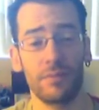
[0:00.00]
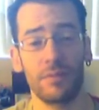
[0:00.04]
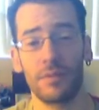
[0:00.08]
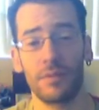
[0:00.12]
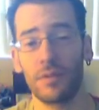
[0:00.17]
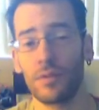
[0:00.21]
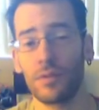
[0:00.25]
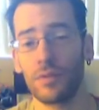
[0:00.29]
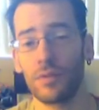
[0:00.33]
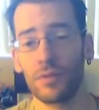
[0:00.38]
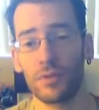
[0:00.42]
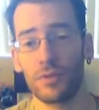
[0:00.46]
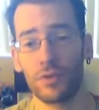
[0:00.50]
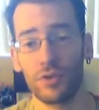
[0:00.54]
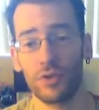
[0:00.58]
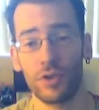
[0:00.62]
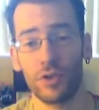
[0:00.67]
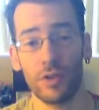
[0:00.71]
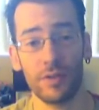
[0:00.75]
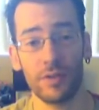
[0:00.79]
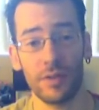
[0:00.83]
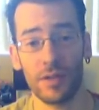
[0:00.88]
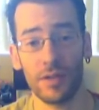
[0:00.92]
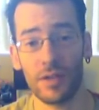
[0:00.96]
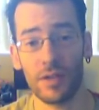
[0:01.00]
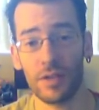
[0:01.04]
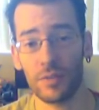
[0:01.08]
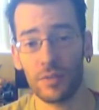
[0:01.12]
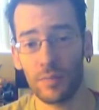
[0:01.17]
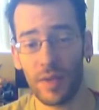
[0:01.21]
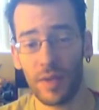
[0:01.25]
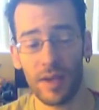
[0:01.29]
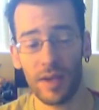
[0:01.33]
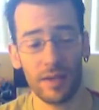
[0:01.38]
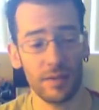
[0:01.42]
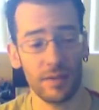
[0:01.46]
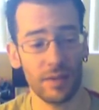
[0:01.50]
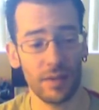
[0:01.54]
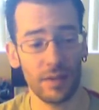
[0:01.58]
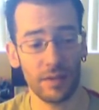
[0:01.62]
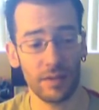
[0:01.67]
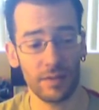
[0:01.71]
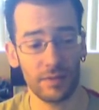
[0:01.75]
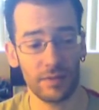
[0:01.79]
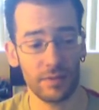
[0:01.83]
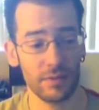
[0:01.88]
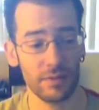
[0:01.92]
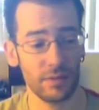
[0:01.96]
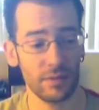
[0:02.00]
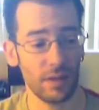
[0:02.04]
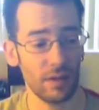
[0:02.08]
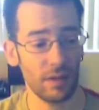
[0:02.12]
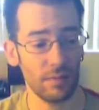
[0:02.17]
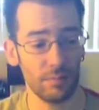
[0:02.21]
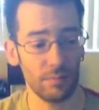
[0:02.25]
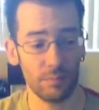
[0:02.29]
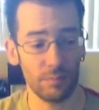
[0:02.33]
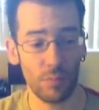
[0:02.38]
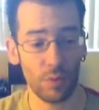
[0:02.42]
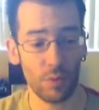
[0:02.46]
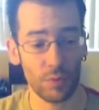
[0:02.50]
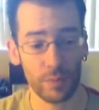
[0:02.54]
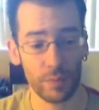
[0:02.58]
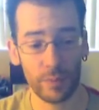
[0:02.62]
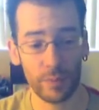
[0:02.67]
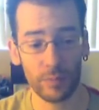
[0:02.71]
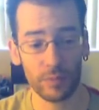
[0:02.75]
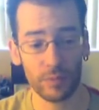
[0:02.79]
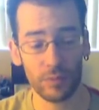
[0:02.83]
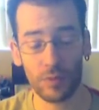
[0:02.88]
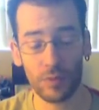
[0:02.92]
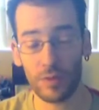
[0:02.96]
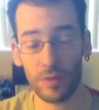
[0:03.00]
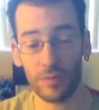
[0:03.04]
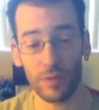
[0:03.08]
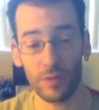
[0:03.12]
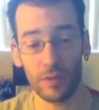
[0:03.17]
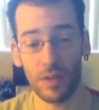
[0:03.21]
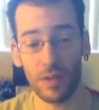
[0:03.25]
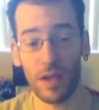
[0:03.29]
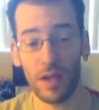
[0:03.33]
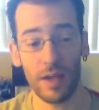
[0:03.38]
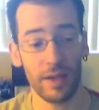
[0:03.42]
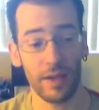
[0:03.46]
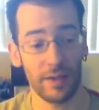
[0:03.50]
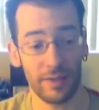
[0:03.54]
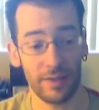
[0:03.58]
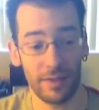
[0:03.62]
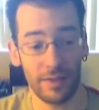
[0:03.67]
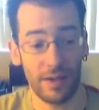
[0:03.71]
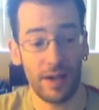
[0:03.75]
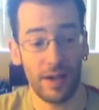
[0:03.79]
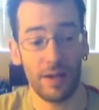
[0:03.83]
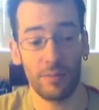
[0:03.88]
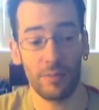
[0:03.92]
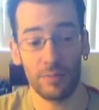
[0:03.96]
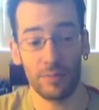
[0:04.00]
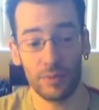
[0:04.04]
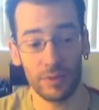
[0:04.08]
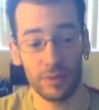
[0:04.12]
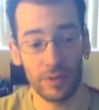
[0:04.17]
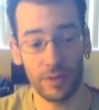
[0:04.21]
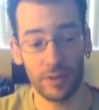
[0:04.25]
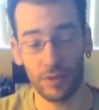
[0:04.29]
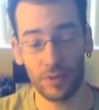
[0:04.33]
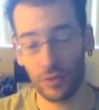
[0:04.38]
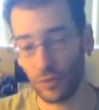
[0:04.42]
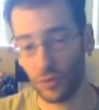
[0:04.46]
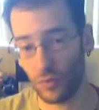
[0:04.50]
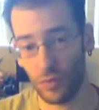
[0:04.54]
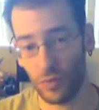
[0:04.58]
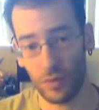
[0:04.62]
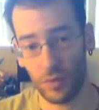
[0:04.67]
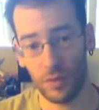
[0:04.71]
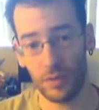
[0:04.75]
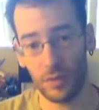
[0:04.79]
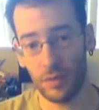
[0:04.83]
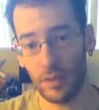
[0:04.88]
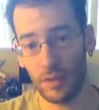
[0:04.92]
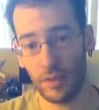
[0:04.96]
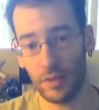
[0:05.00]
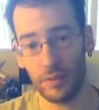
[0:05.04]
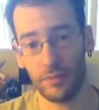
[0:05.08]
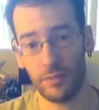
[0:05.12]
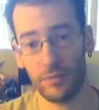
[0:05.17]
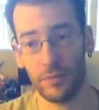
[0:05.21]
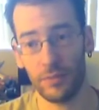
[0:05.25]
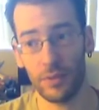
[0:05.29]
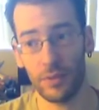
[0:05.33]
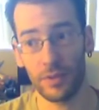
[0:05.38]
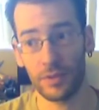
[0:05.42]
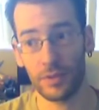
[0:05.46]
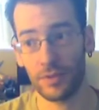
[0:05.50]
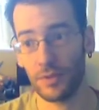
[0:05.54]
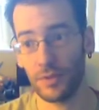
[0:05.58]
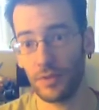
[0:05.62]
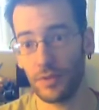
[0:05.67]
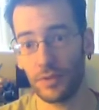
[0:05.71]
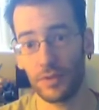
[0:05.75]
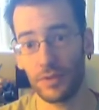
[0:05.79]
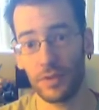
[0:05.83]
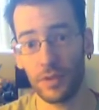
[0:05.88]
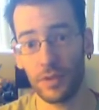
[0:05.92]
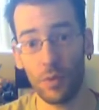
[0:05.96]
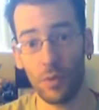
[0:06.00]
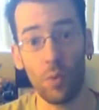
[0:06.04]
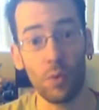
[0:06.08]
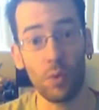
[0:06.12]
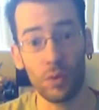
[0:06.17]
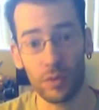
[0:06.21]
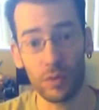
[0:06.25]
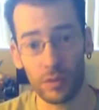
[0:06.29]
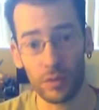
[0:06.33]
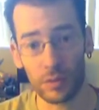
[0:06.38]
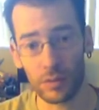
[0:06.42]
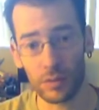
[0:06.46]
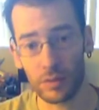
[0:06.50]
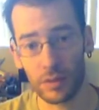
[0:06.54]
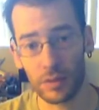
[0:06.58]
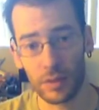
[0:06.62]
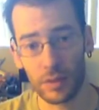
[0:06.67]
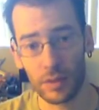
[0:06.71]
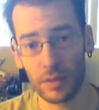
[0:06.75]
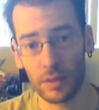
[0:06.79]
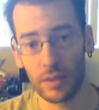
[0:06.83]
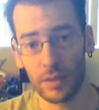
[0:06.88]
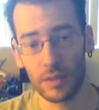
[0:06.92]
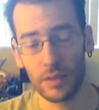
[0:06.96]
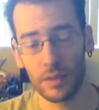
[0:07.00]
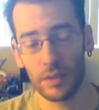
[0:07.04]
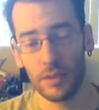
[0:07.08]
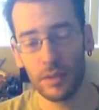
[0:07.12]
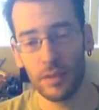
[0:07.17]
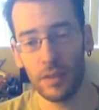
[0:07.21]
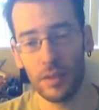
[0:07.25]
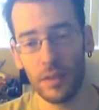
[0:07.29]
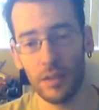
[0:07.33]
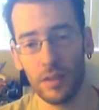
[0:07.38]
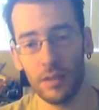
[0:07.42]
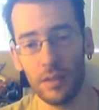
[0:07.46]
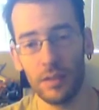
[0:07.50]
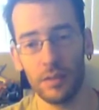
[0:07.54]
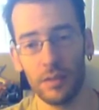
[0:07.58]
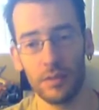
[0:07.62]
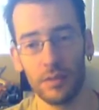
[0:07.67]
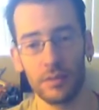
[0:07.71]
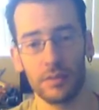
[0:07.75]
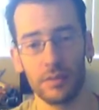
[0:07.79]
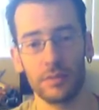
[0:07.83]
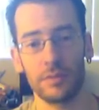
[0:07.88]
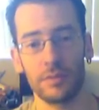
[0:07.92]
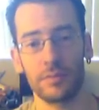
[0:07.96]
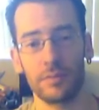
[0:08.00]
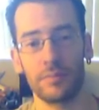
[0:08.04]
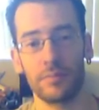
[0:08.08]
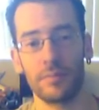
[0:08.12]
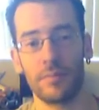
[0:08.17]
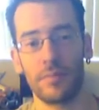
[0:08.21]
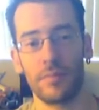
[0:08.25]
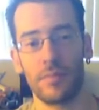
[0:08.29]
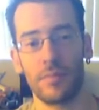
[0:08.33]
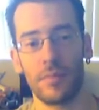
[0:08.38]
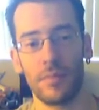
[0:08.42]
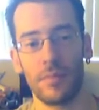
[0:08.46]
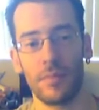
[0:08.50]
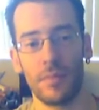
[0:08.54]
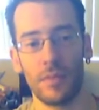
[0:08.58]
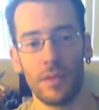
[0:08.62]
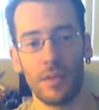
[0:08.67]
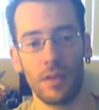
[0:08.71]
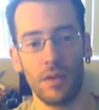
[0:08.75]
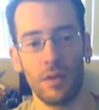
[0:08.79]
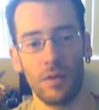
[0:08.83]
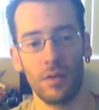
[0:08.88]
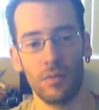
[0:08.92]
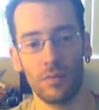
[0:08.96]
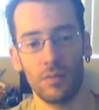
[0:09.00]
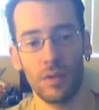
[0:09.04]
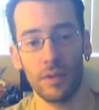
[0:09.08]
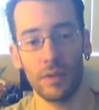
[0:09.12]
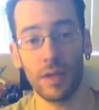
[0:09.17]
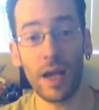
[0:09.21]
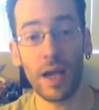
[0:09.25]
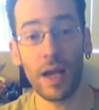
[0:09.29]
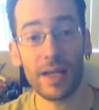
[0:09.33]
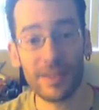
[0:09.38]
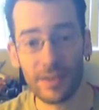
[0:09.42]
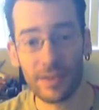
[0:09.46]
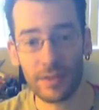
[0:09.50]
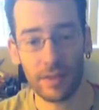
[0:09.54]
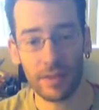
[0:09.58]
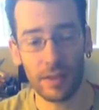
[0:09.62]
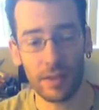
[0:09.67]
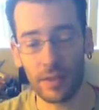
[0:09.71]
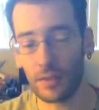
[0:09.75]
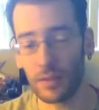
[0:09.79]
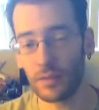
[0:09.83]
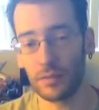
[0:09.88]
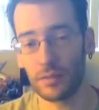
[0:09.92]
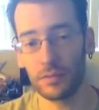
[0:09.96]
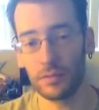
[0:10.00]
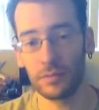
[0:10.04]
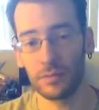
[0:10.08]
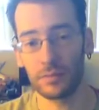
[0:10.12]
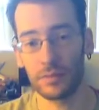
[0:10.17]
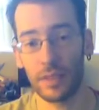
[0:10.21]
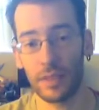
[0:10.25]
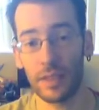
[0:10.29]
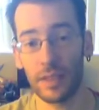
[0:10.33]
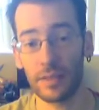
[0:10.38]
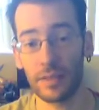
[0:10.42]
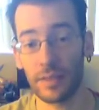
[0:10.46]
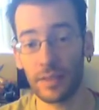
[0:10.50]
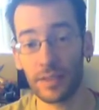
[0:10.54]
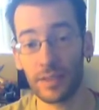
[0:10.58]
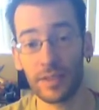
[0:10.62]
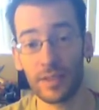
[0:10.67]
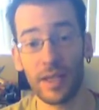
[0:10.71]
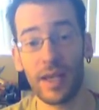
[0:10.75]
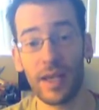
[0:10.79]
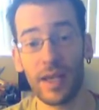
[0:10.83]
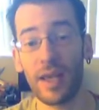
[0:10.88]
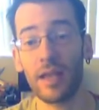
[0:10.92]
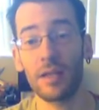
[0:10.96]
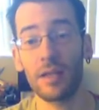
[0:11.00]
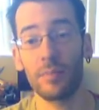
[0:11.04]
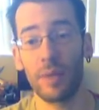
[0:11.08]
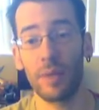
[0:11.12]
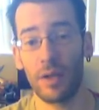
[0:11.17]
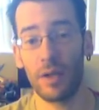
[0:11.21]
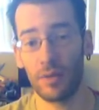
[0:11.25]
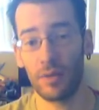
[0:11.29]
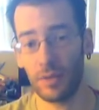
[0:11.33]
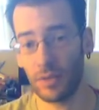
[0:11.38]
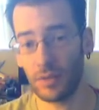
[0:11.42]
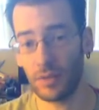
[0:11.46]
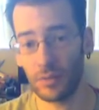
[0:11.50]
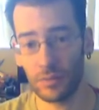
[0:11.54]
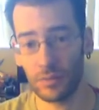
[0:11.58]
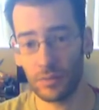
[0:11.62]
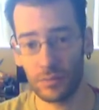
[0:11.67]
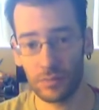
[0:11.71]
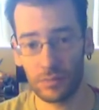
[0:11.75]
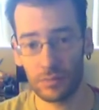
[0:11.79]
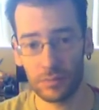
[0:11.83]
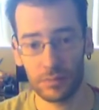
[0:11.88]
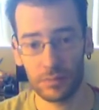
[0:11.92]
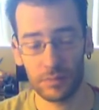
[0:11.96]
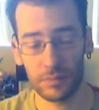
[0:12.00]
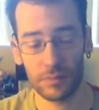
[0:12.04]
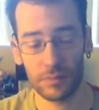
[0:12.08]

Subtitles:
there's shit that he's made that most people don't even like that I really enjoy. Like, for instance, The Order, A Knight's Tale, 10 Things I Hate About You,